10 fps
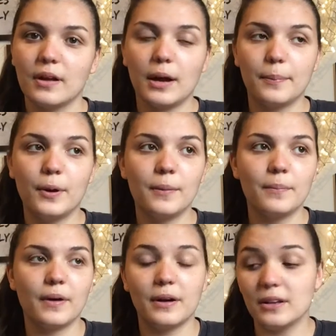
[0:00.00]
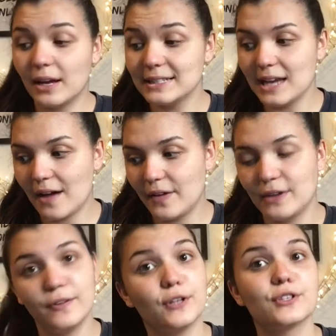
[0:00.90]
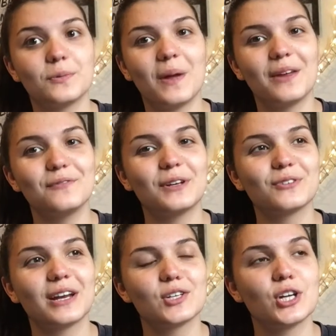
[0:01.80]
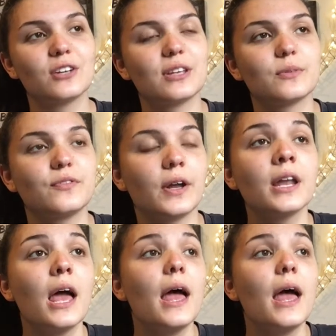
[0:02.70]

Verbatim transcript: I put, I didn't have headphones because my headphones ran not charged, charge, that was fun.